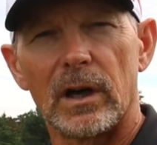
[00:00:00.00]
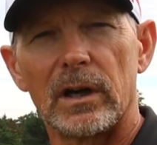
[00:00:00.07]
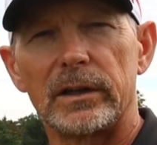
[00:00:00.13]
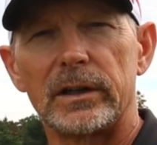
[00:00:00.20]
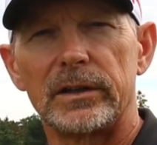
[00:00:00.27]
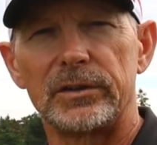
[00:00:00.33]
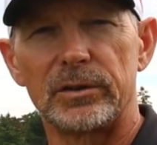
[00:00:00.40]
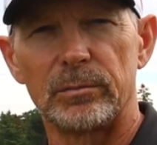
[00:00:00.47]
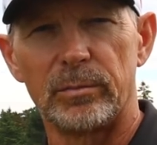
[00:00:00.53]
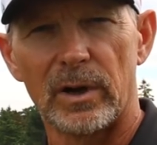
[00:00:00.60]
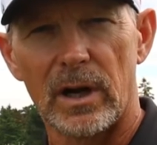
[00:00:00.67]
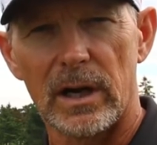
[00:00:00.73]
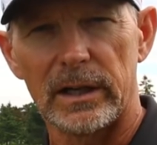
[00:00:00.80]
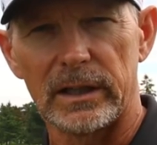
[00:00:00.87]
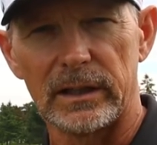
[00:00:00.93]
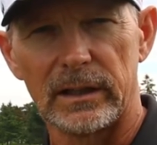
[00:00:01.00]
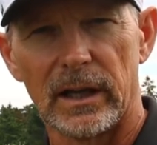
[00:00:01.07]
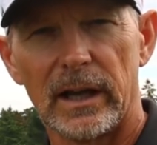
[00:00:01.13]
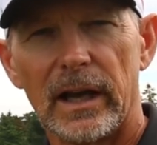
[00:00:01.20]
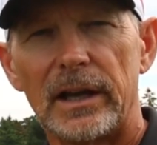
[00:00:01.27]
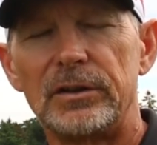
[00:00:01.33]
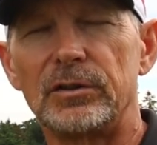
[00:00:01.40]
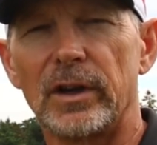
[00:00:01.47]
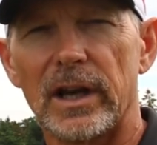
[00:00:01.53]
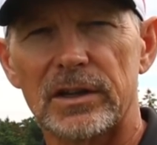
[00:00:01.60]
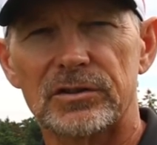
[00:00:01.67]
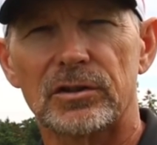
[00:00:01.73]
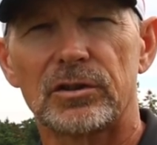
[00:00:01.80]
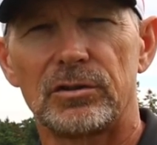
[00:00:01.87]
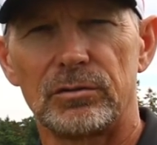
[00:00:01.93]
on in your body, and you'll
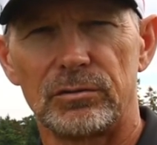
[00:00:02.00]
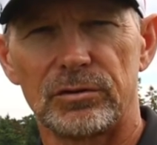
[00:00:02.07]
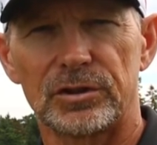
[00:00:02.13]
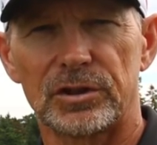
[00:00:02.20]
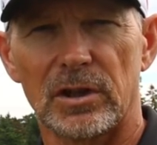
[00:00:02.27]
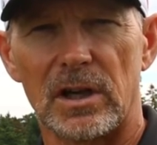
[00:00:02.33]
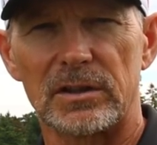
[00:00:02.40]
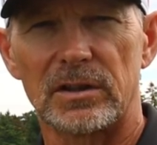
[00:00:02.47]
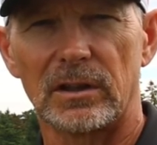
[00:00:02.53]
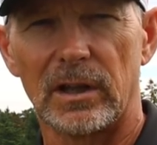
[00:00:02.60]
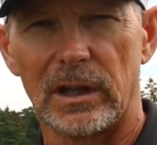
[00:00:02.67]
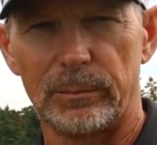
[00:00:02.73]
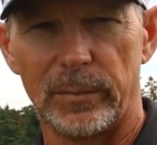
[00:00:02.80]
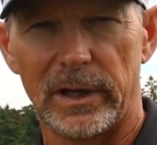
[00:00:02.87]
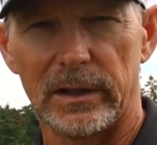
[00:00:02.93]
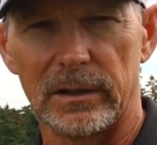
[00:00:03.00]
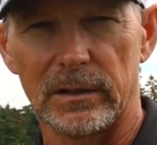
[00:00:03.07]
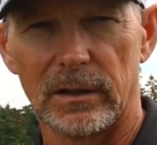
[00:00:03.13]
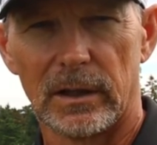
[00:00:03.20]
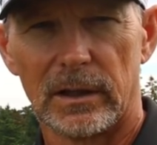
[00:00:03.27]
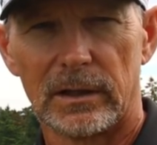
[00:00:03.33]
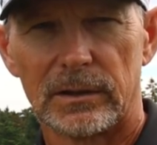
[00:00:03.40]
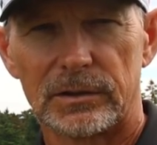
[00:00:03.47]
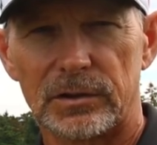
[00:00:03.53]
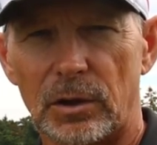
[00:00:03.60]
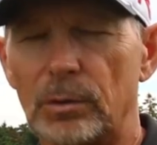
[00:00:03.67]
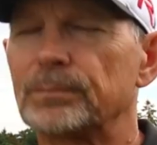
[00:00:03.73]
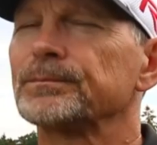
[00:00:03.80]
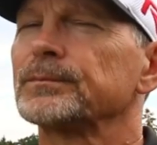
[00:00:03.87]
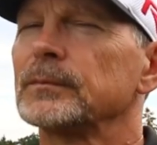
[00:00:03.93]
execute your shots a lot better.
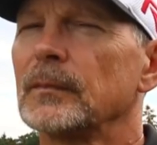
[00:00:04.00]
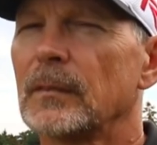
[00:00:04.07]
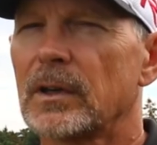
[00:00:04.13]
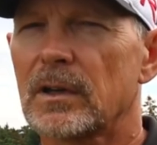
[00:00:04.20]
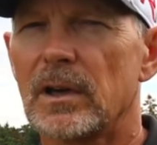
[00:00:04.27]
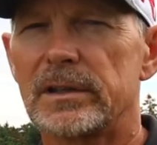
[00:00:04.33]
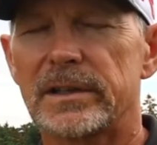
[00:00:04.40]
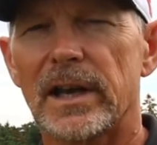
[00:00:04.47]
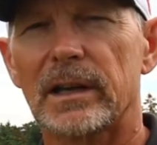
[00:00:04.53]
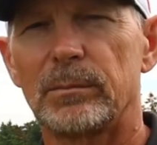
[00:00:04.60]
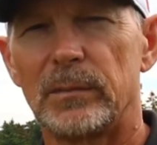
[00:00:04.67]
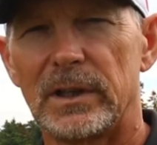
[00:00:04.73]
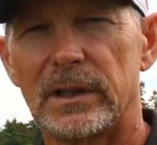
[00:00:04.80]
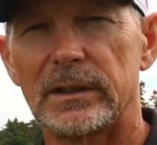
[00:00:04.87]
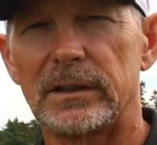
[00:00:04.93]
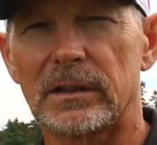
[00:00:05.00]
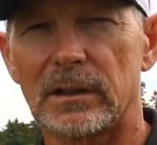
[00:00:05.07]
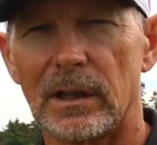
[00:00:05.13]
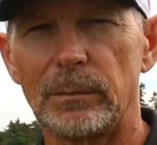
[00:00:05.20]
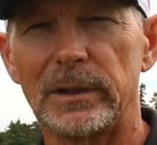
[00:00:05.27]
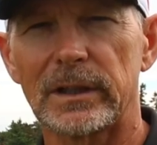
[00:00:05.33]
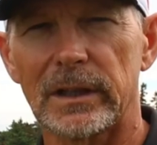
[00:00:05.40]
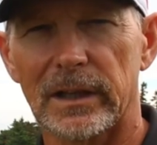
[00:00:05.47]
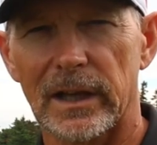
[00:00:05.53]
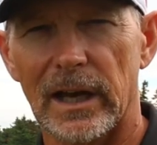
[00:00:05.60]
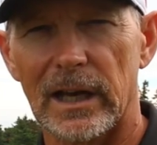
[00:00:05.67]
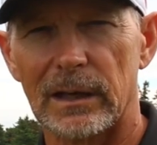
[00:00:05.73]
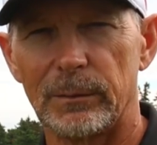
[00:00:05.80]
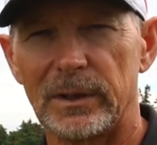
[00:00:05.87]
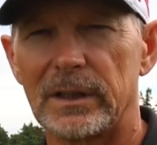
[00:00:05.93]
So contact me at the ClubLink
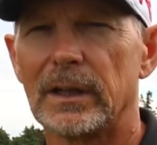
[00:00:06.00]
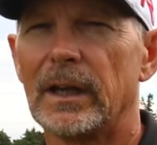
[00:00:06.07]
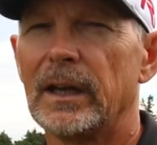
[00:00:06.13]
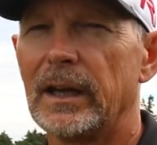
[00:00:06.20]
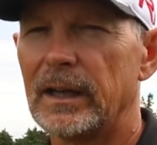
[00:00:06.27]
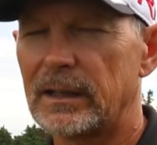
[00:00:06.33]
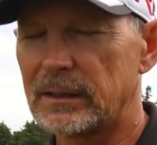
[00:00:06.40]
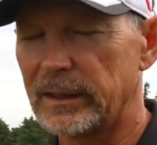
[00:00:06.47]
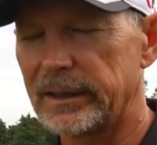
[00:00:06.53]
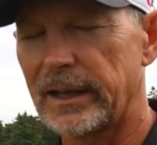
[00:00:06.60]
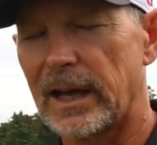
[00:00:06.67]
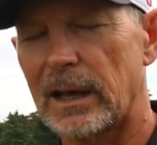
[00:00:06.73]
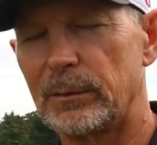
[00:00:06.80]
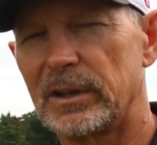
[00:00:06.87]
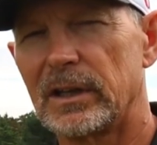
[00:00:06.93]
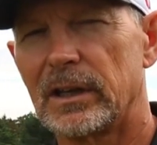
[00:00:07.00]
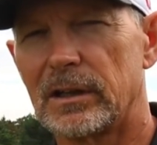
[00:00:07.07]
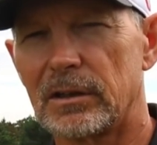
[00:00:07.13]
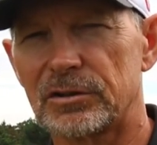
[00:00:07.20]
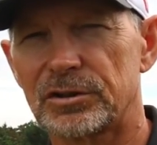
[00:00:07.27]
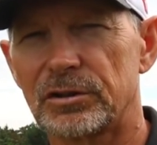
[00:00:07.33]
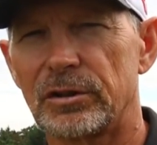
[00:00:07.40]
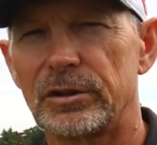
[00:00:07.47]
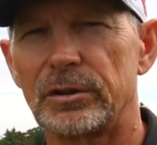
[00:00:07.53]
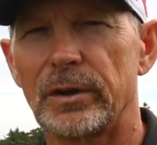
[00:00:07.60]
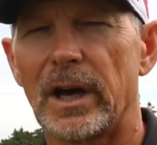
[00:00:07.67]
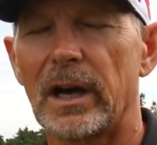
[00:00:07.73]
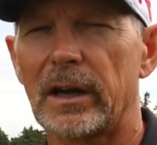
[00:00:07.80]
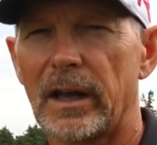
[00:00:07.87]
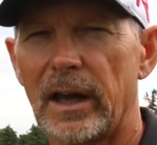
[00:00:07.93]
Academy at Glen Abbey, and I'll show you
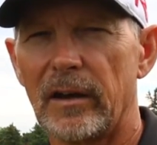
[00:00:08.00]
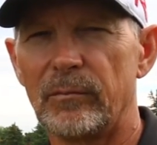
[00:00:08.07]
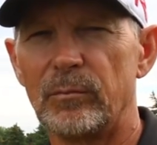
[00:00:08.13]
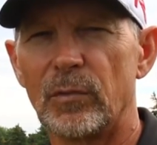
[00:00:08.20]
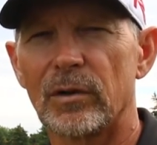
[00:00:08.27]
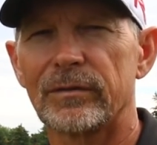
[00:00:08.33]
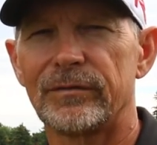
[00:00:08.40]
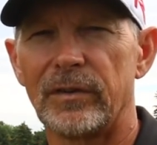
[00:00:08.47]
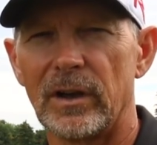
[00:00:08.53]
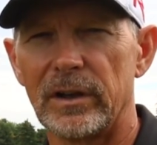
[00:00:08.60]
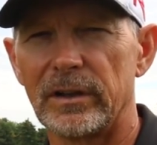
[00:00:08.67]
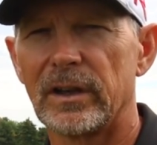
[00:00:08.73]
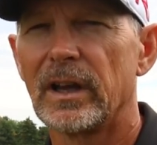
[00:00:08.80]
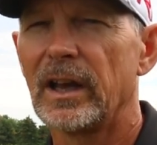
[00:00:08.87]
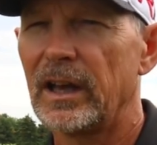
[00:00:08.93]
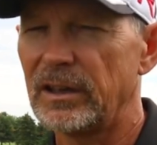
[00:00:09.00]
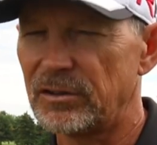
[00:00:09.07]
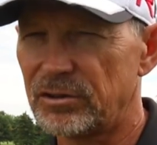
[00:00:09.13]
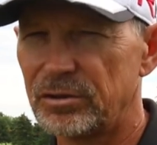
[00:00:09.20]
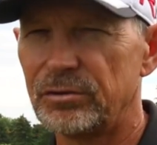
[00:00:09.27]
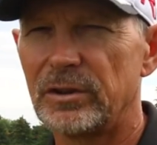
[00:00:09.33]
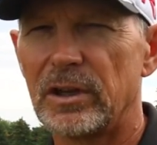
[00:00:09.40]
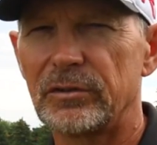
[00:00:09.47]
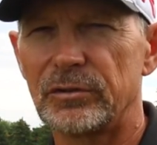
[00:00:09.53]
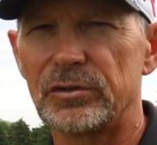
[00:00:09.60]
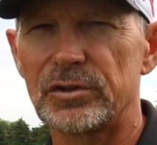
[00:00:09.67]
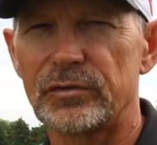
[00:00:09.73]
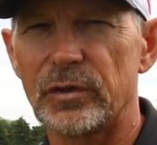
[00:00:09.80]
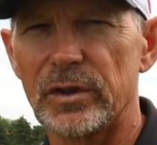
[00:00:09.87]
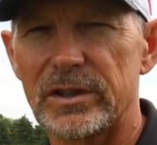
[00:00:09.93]
how to have more fun and tune out
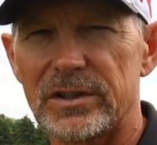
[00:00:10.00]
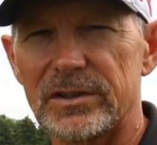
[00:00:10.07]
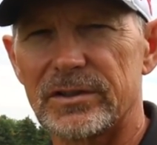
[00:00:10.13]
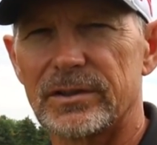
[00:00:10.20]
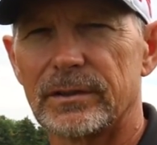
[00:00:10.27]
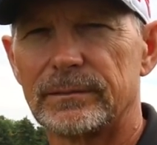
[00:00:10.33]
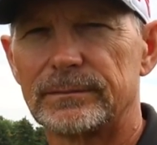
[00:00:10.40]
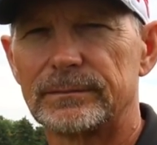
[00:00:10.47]
those voices.